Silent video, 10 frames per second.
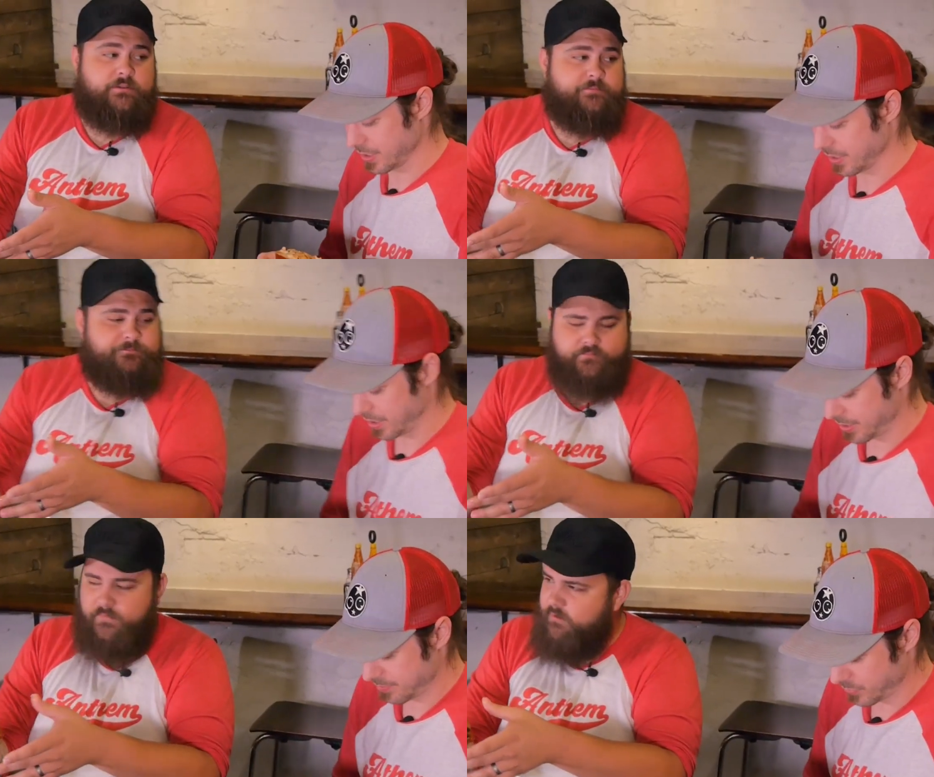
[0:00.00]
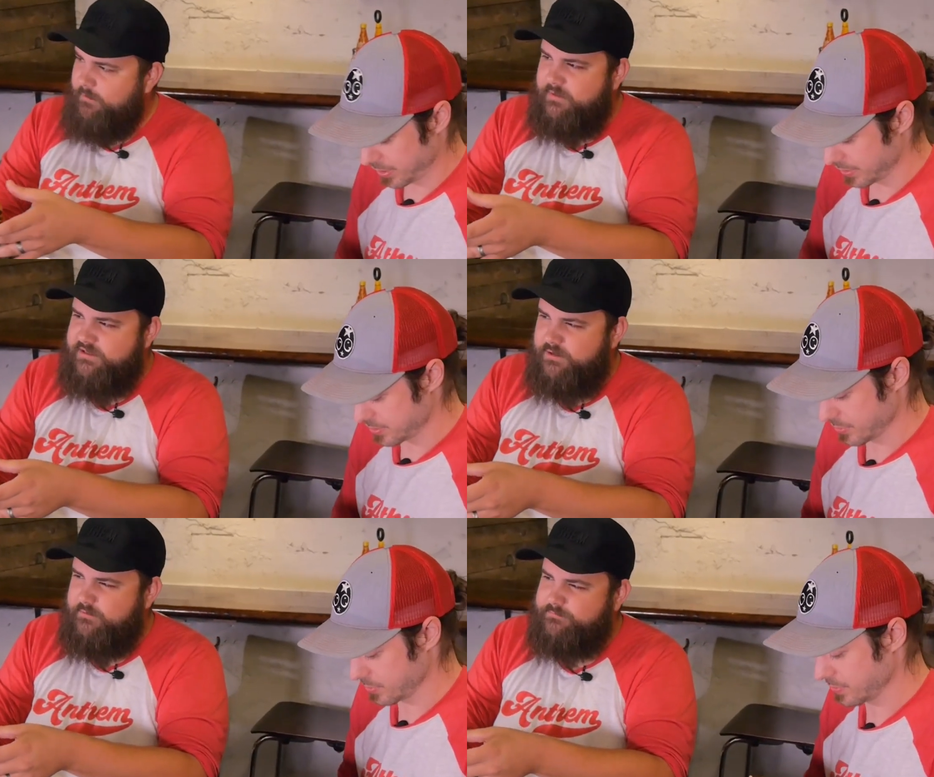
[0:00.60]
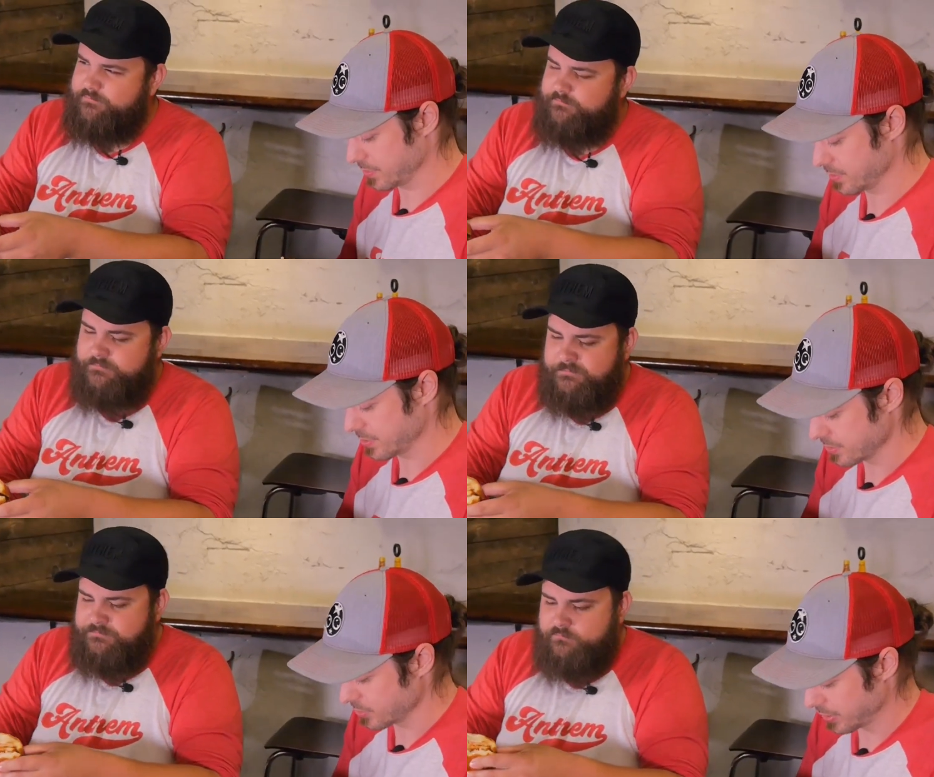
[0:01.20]
Speaker 1: Yeah, I am ready to,
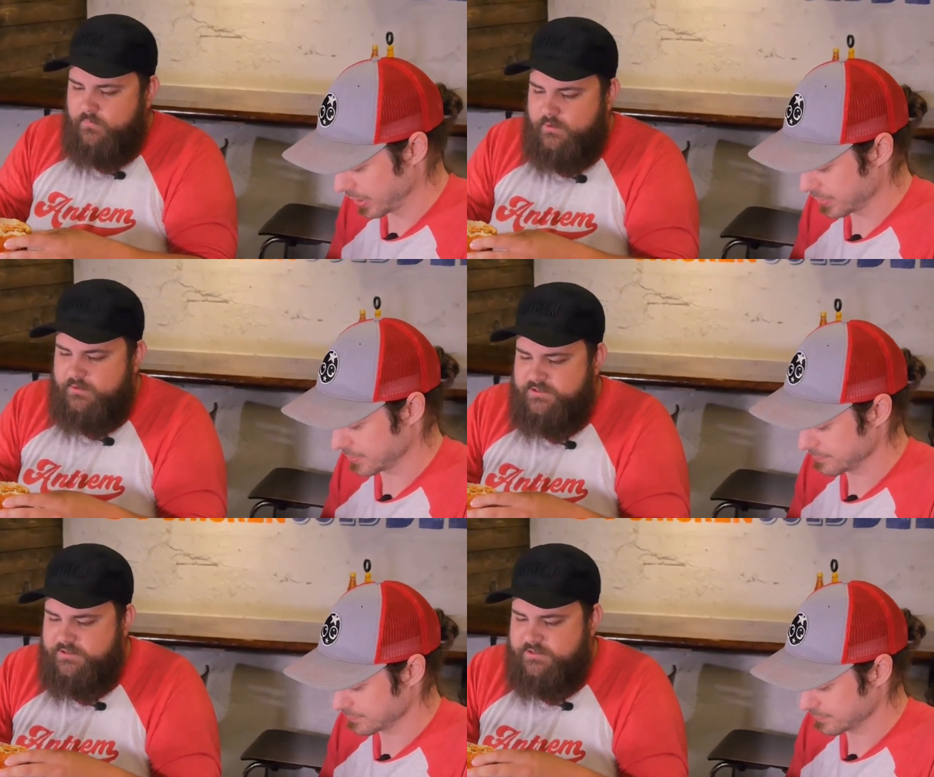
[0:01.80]
to do that.